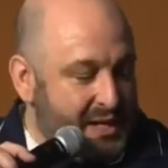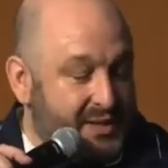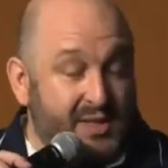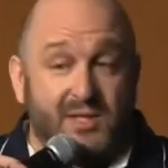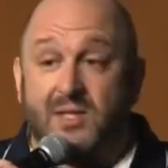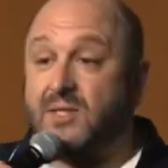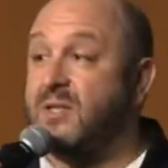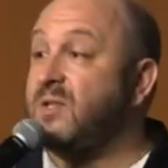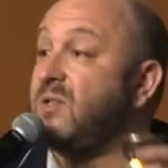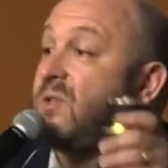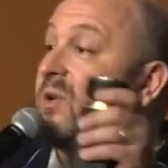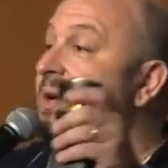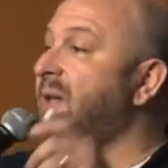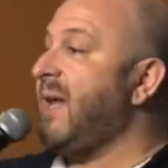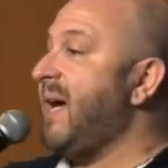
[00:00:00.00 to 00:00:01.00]
And she says, this
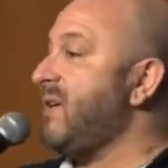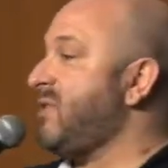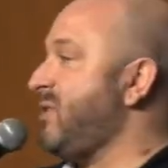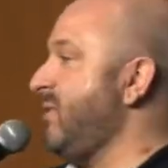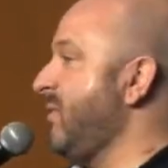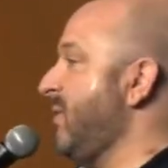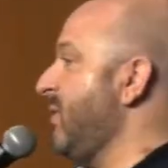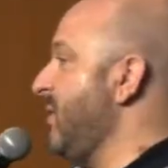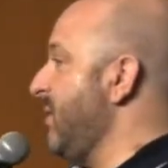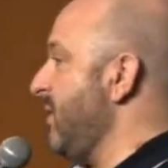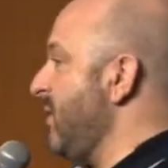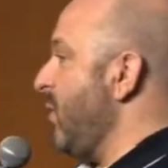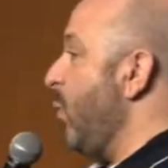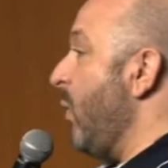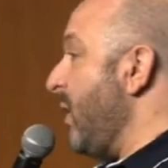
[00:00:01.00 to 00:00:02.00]
is going to last you
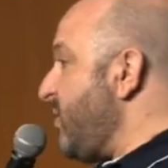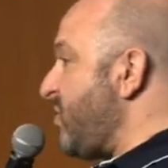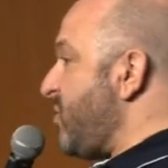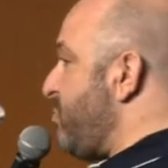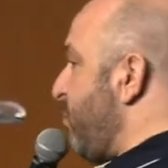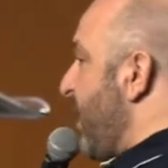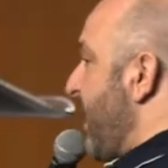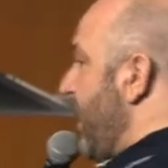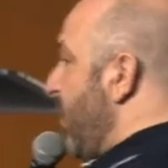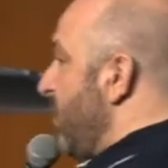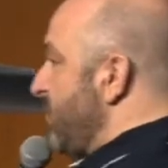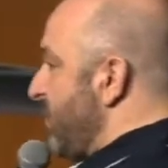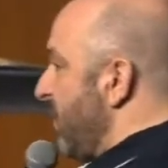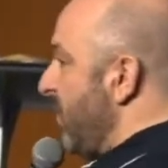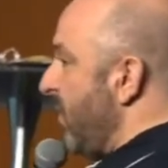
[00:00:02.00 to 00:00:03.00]
longer. One spray
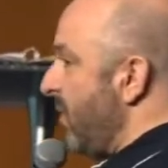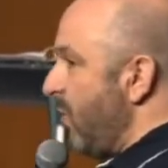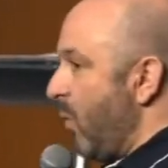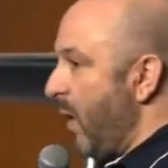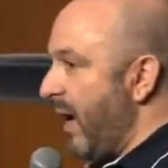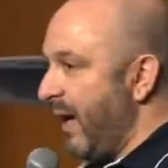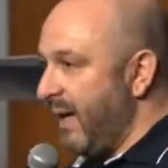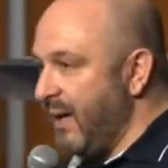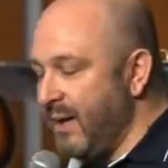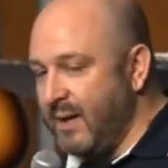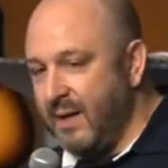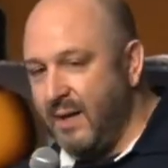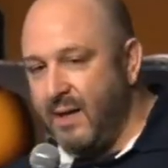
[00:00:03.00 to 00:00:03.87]
goes a long way.